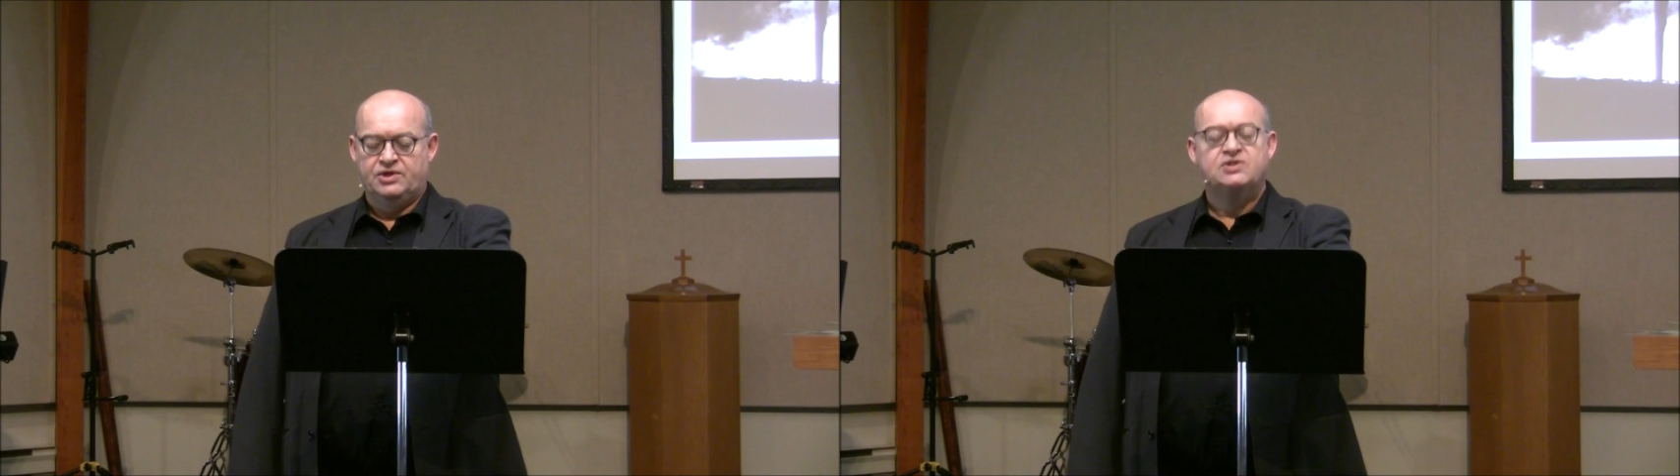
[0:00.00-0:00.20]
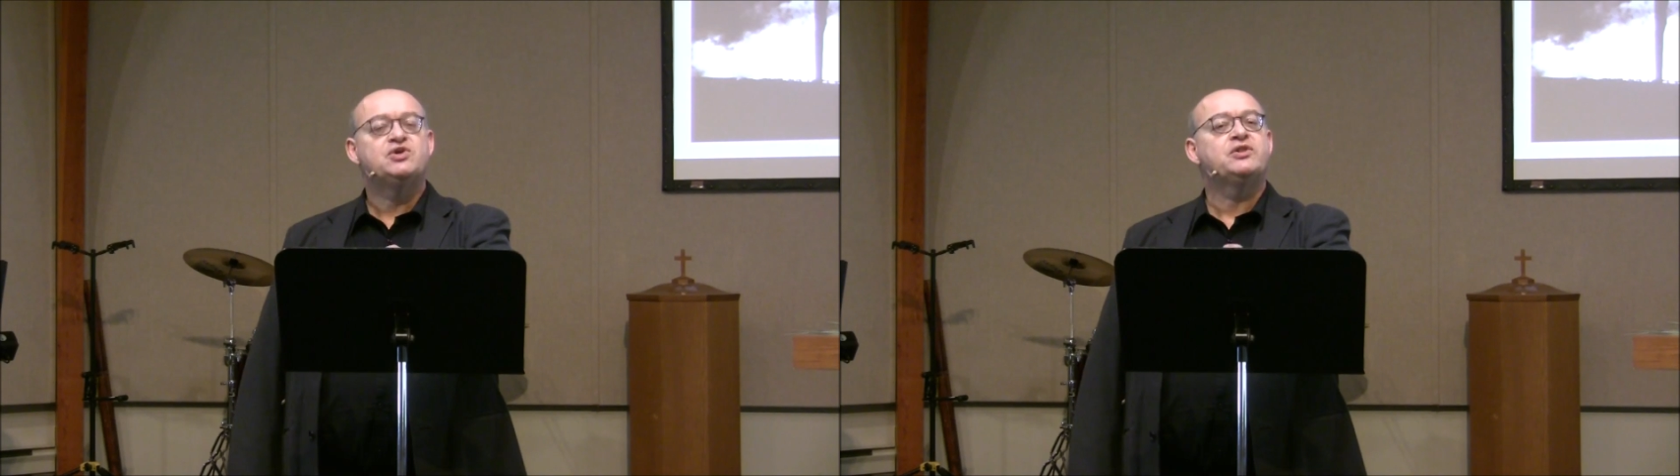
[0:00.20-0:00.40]

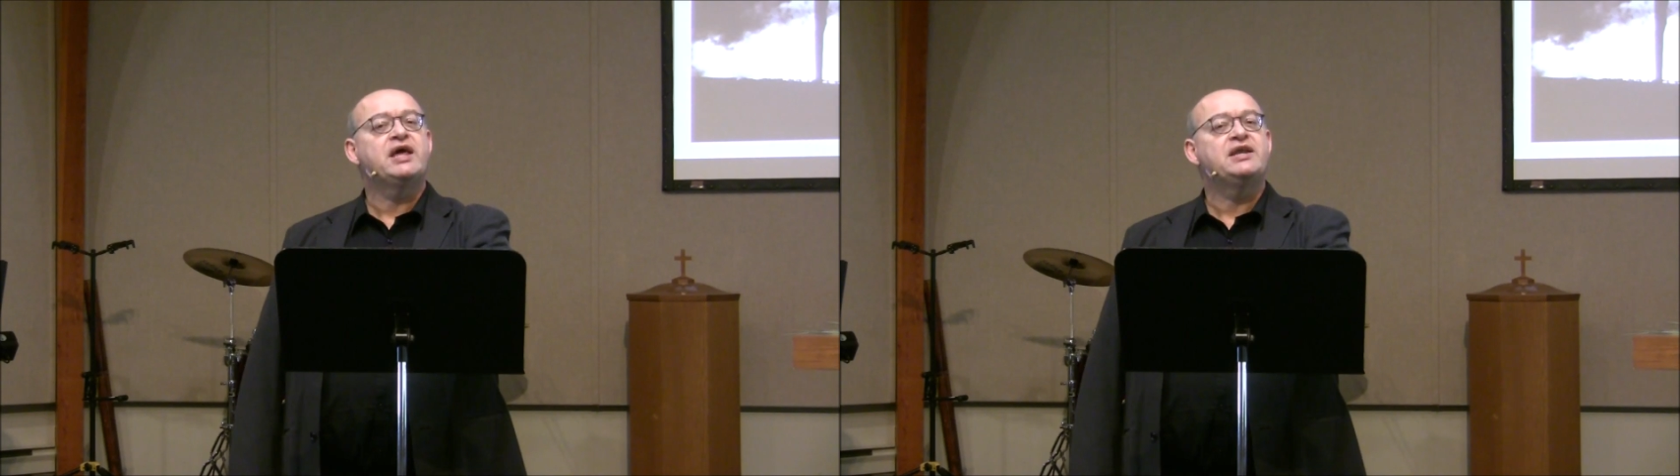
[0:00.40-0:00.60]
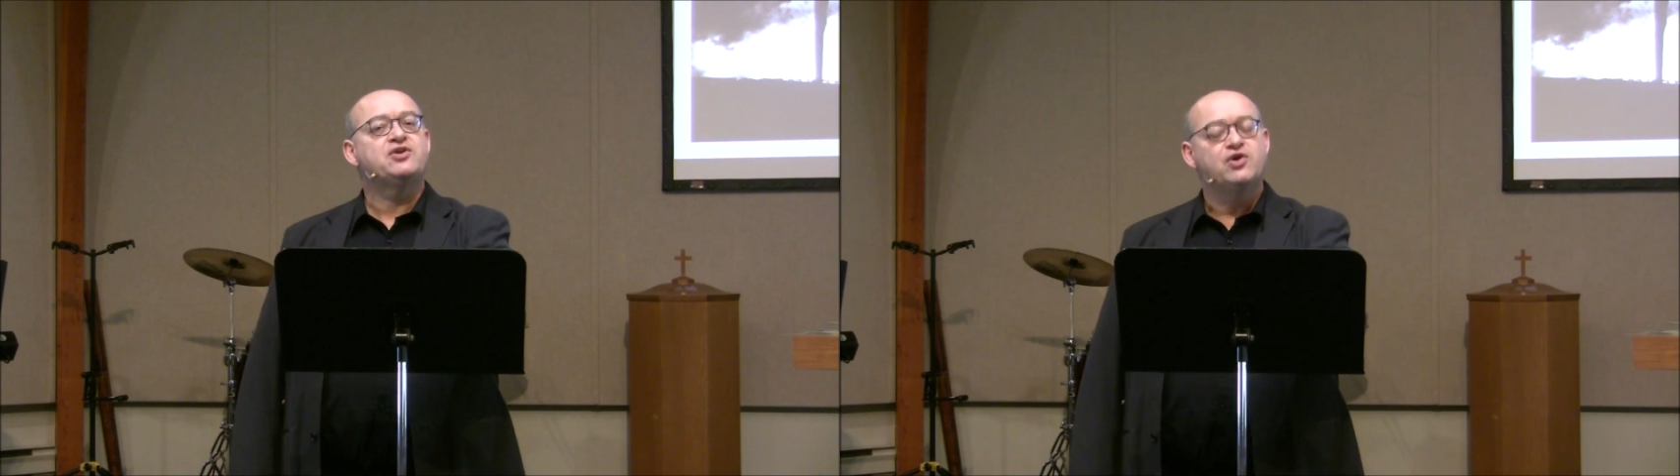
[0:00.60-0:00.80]
So that
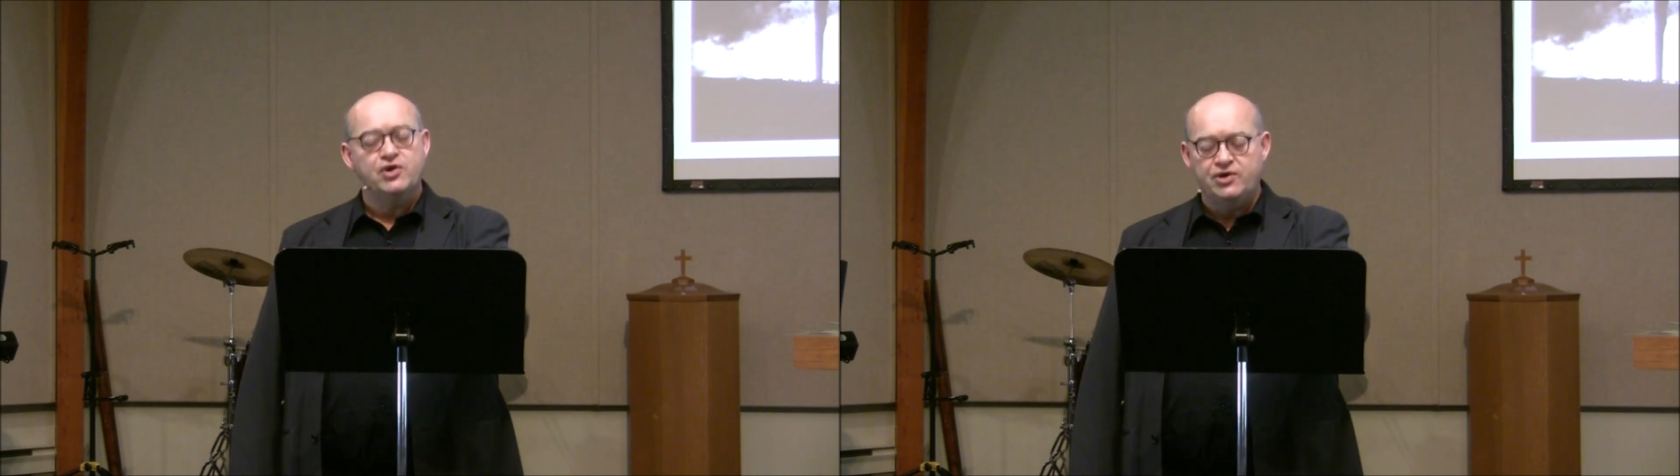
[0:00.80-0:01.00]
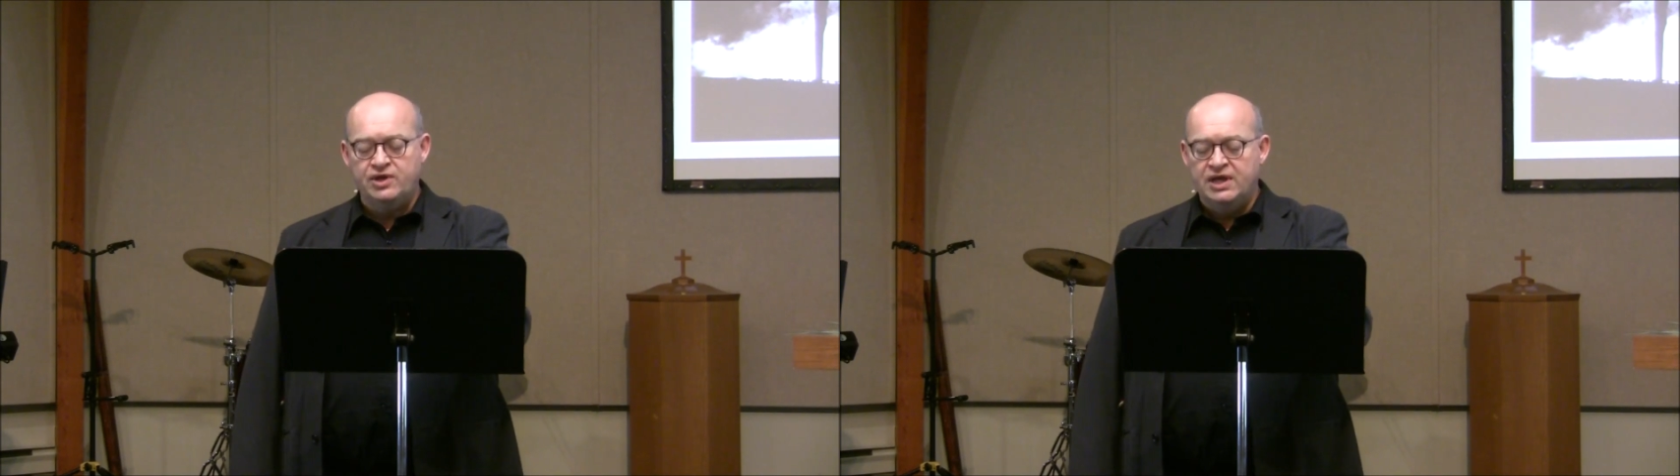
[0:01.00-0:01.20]

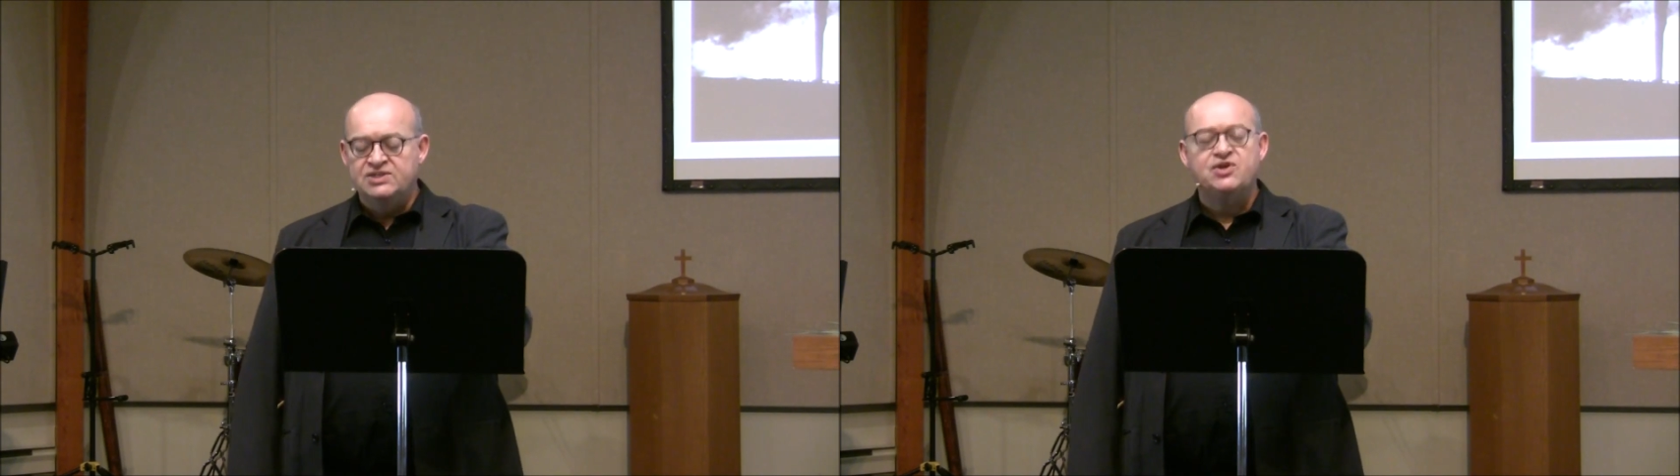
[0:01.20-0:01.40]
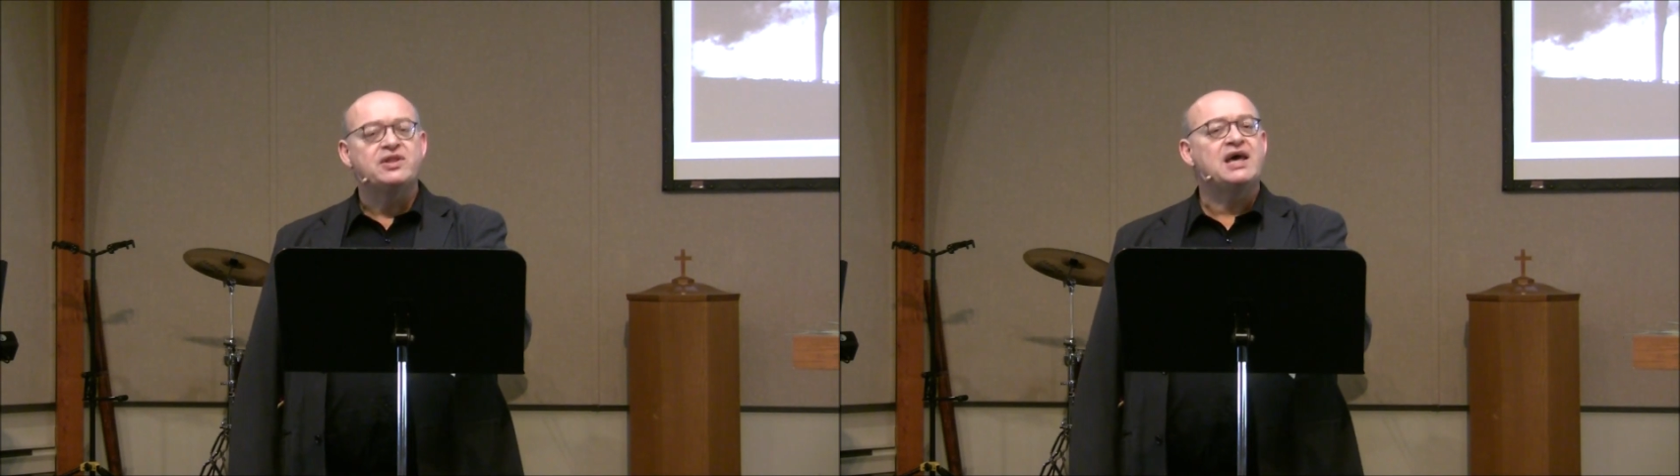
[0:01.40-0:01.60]

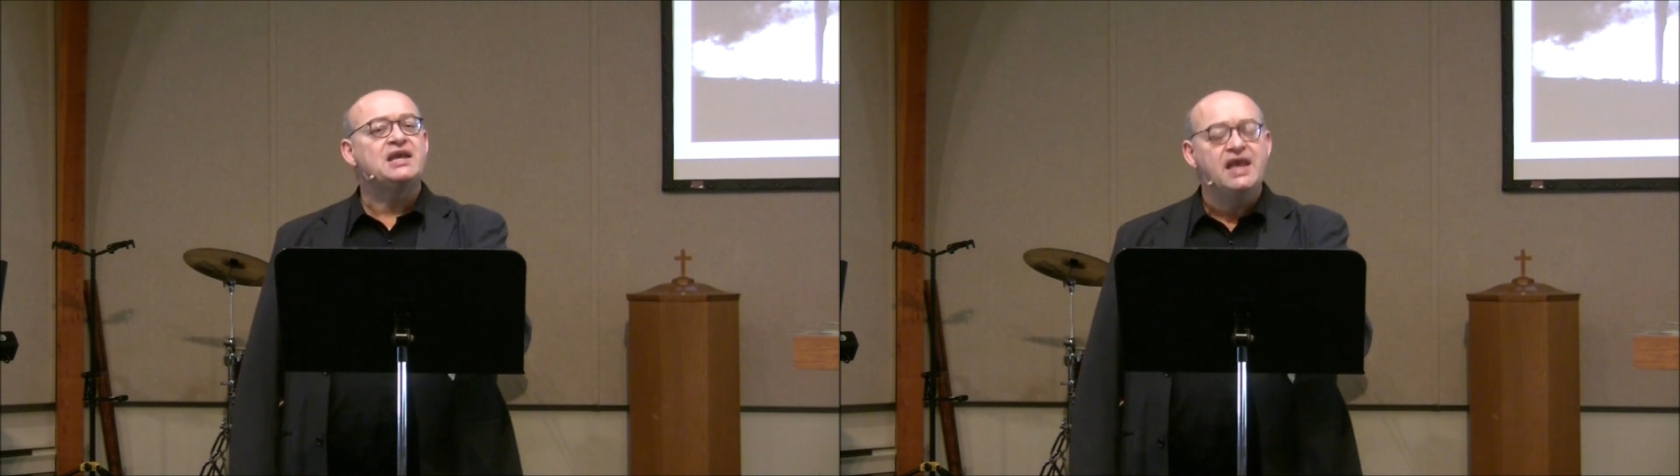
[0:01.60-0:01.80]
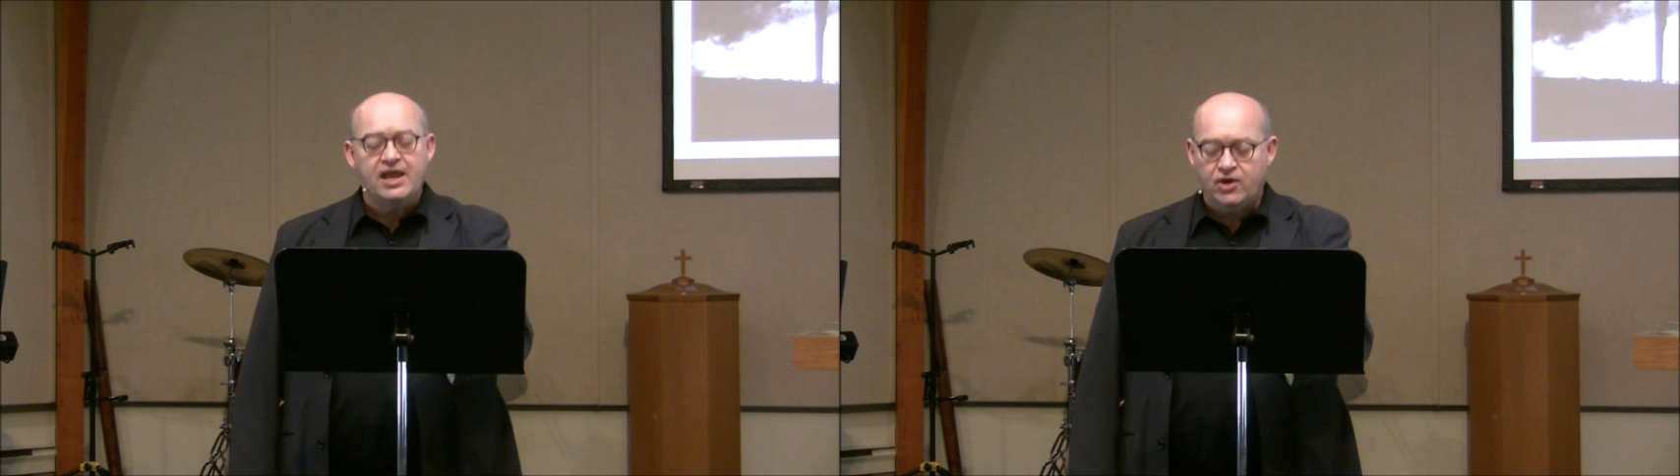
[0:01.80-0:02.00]

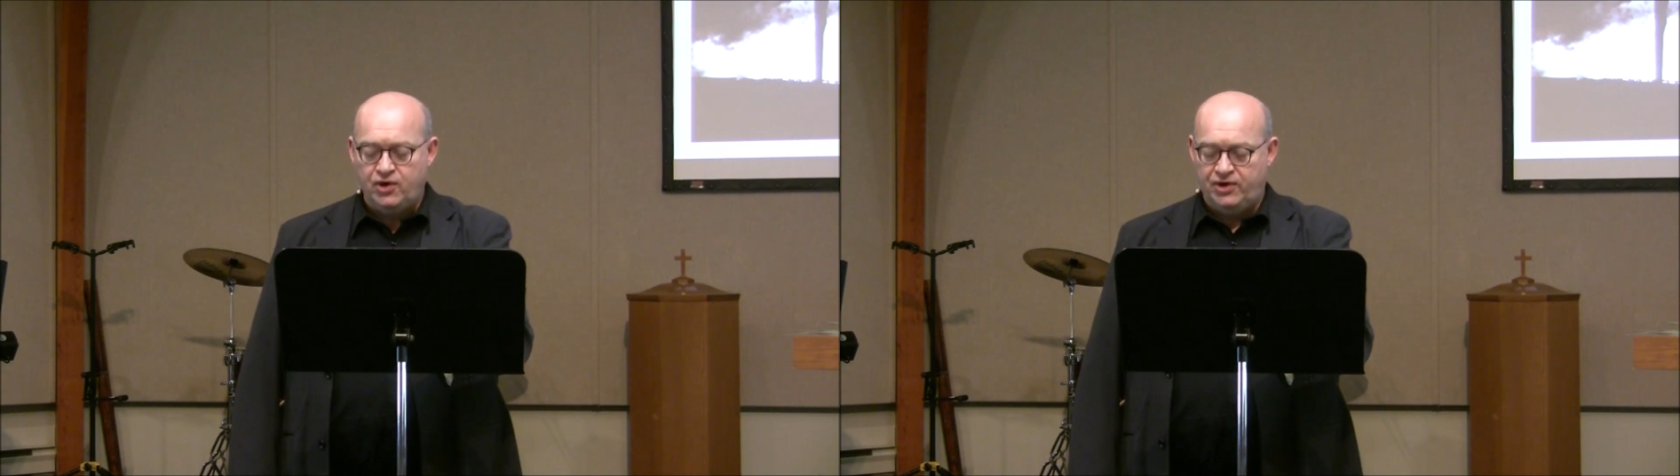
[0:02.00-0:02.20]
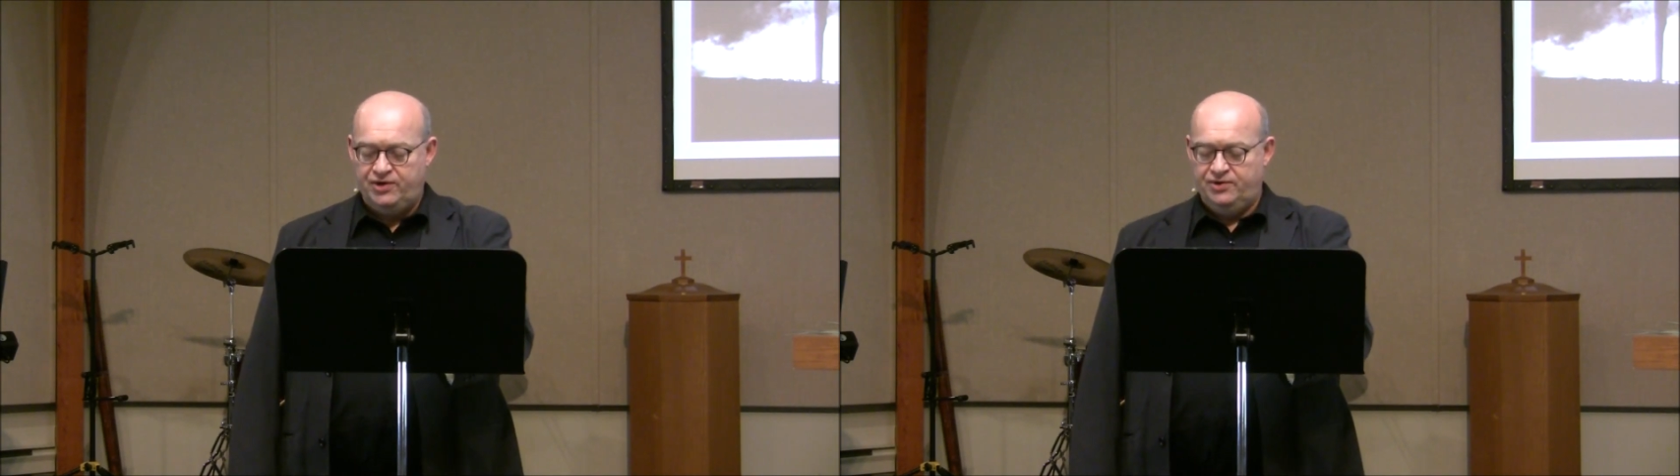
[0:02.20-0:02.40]
he
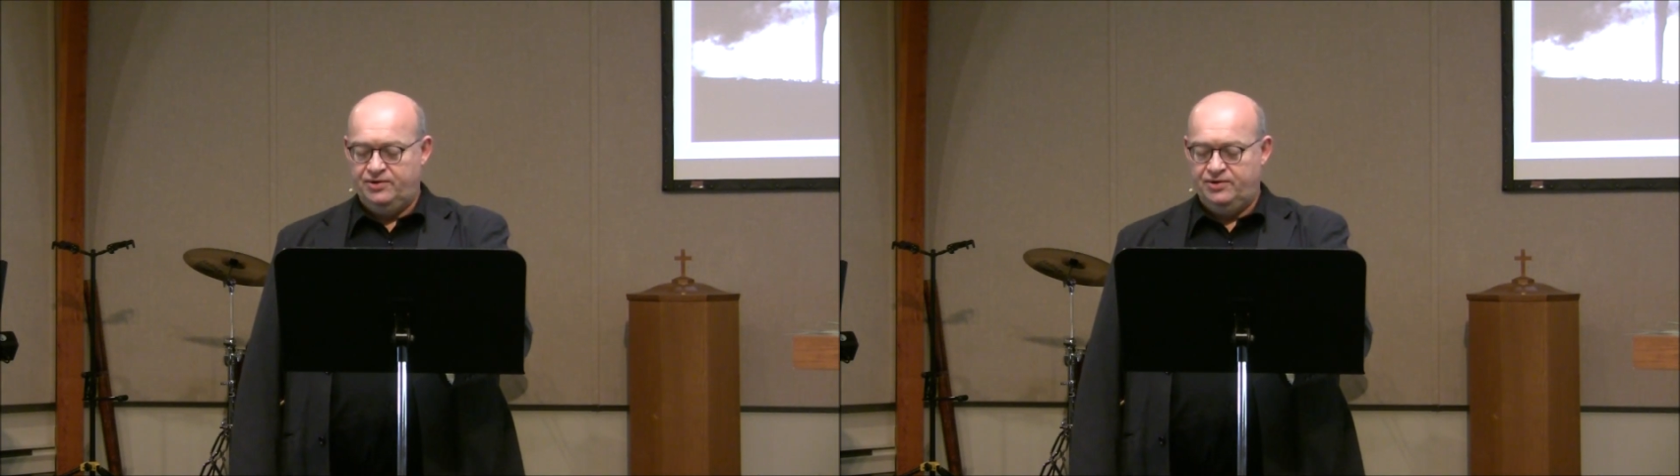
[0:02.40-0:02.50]
could